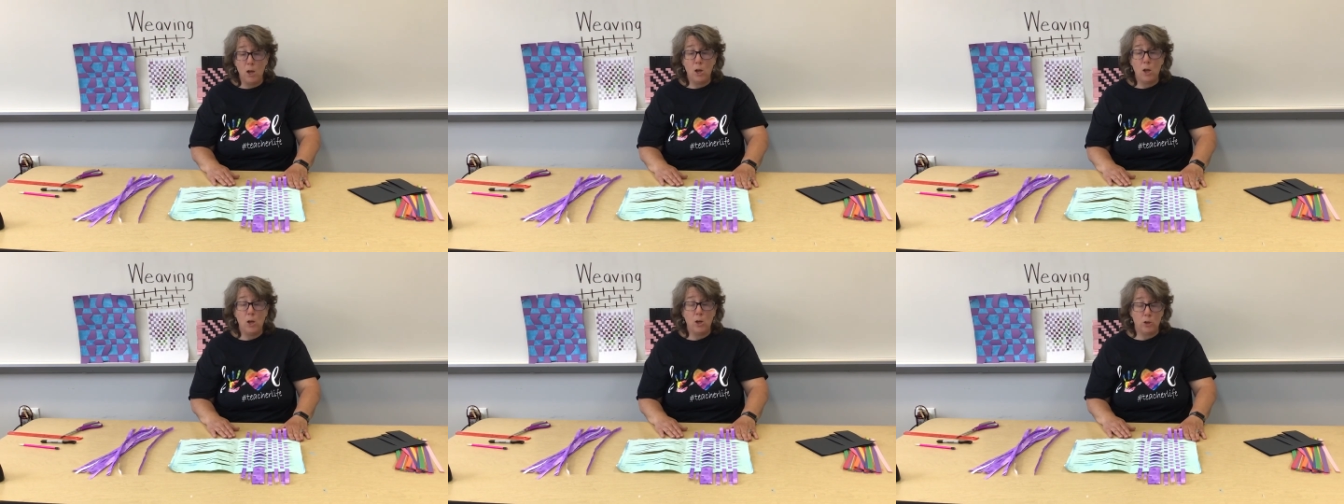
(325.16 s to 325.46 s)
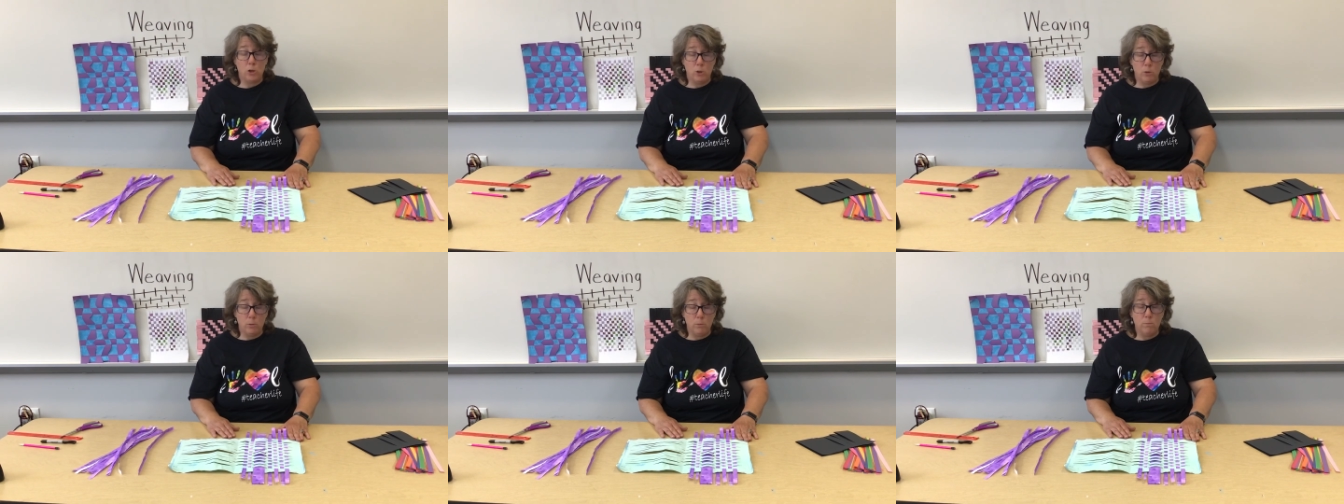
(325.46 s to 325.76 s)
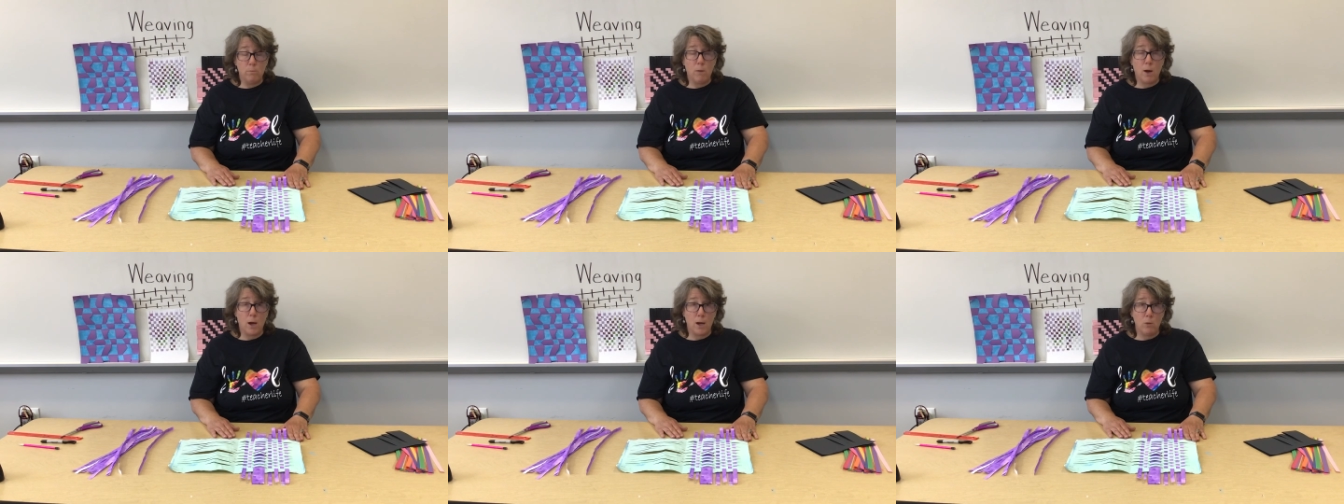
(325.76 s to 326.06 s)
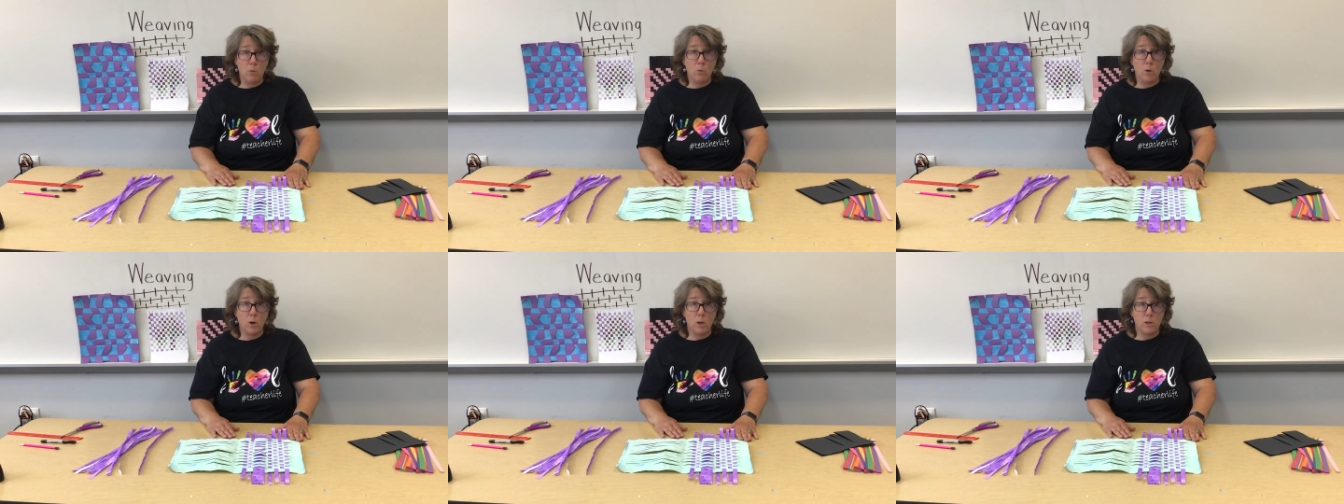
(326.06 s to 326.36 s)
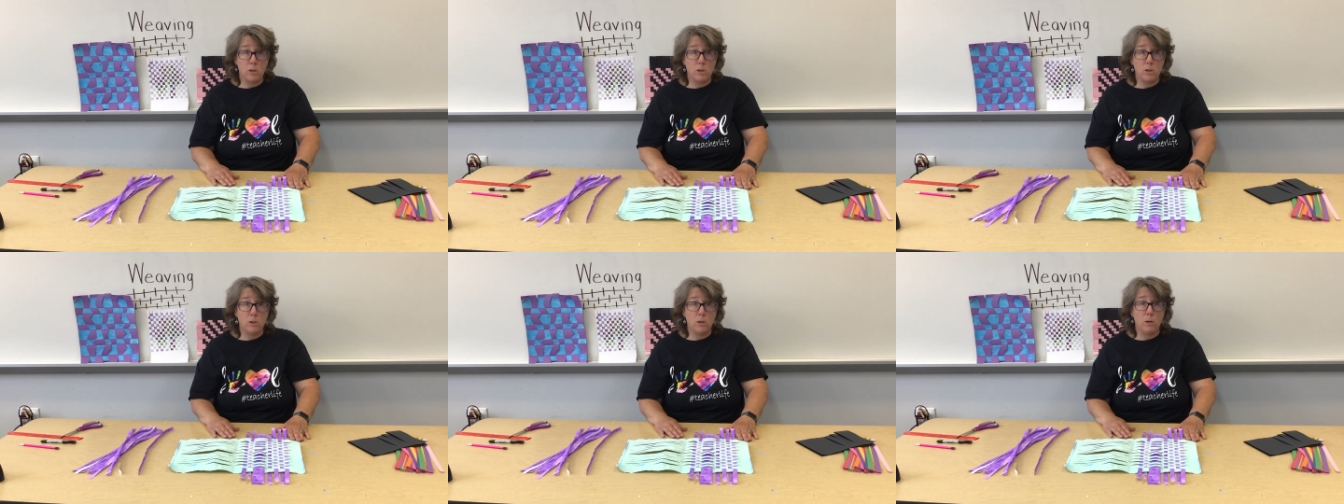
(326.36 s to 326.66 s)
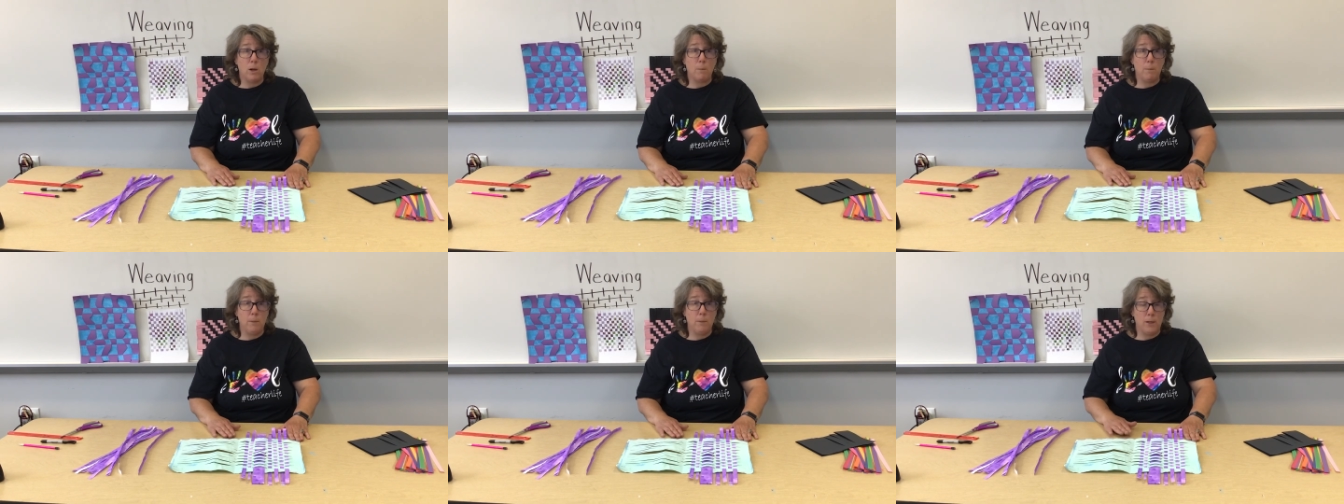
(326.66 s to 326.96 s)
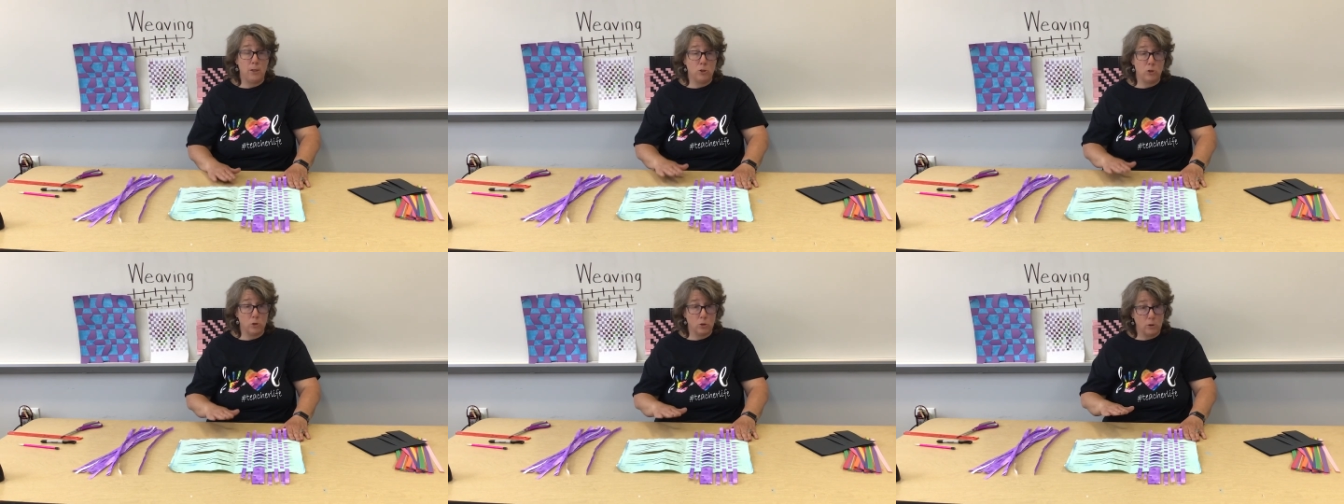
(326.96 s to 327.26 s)
you might want to be
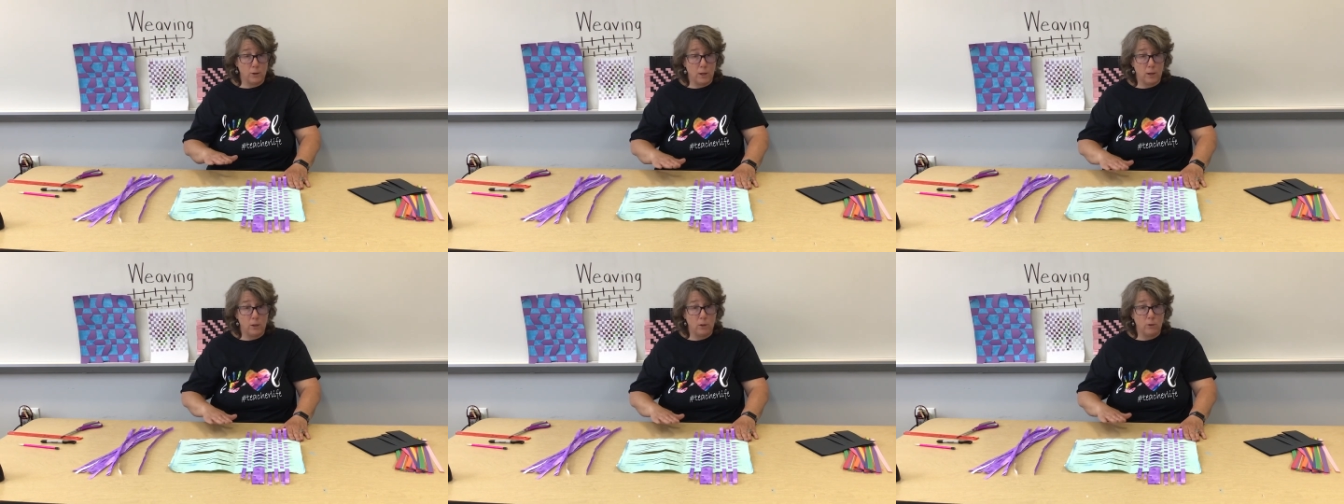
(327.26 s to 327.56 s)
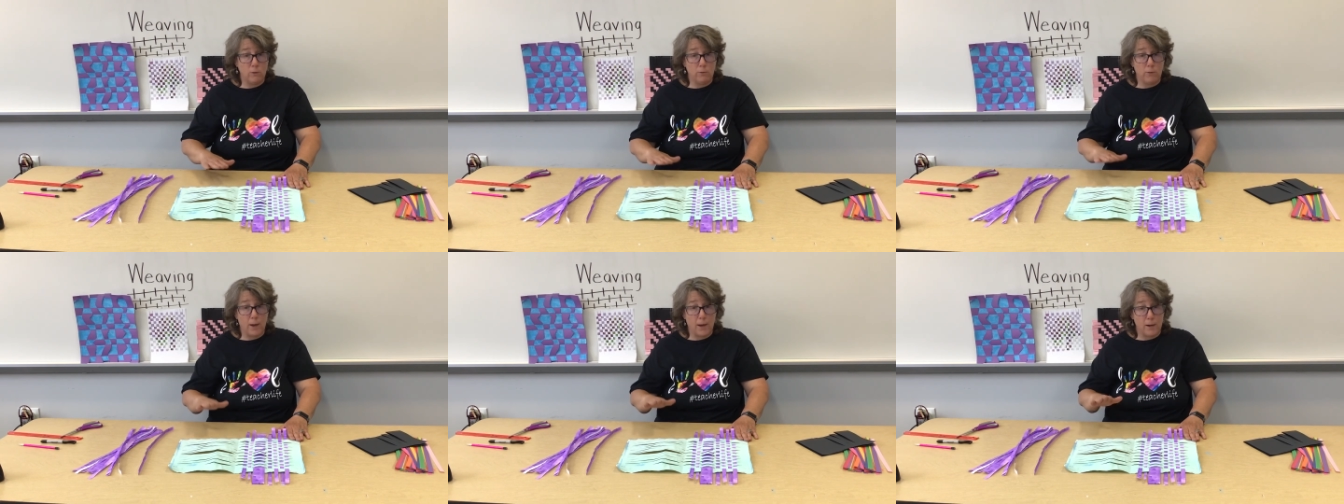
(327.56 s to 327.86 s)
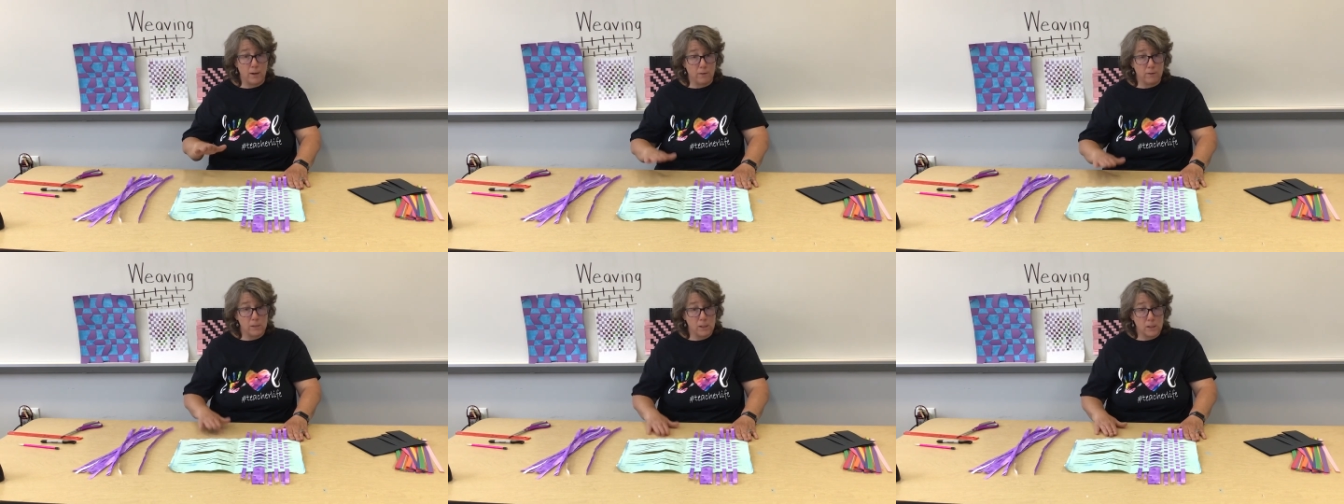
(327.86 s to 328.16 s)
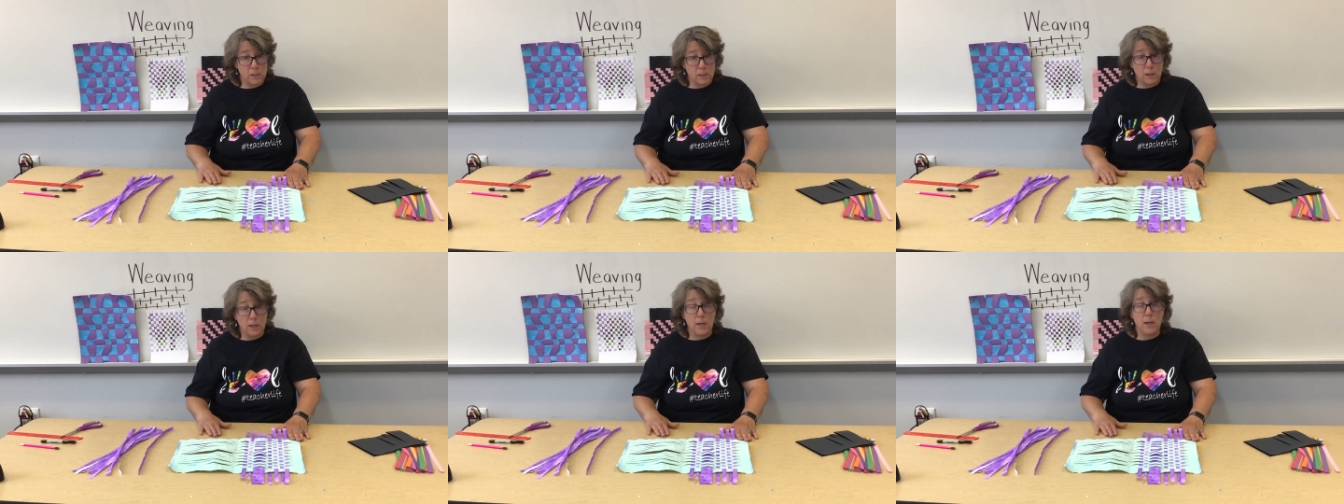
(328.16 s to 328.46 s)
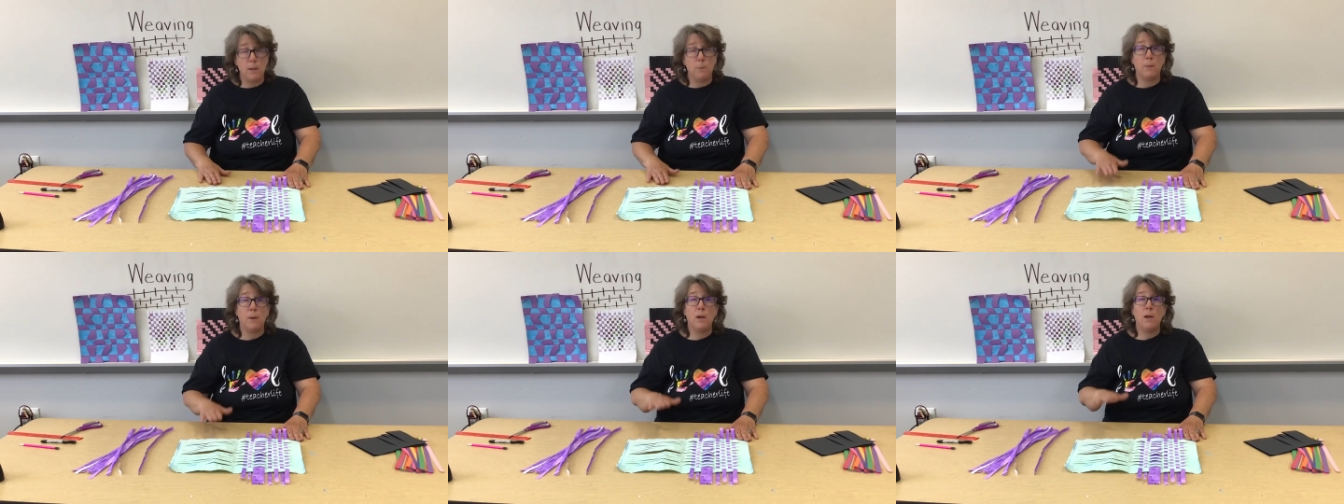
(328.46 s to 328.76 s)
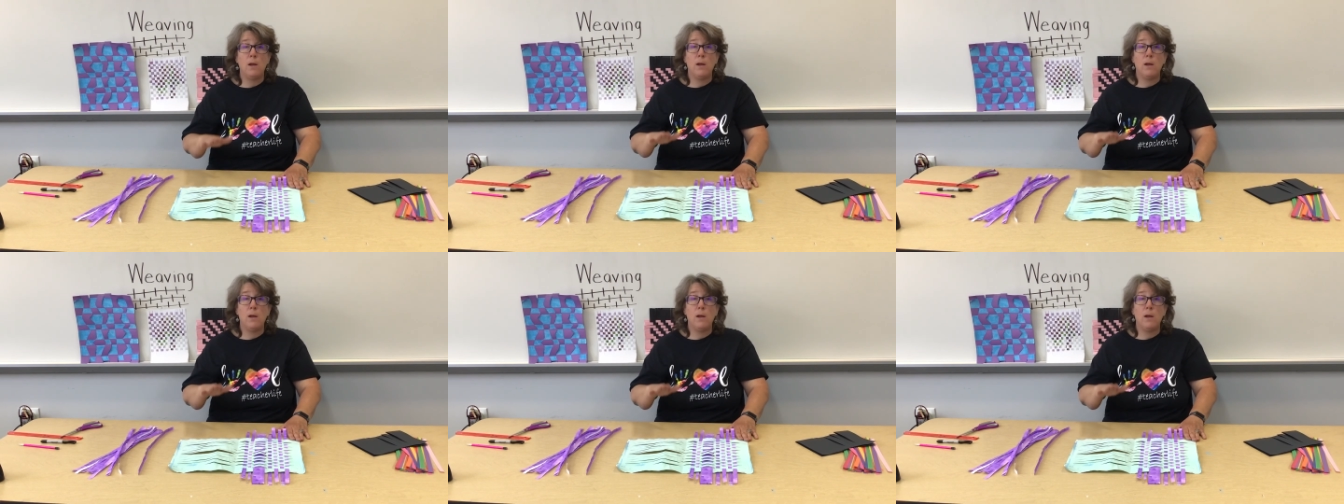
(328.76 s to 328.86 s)
sure that you've had enough sleep,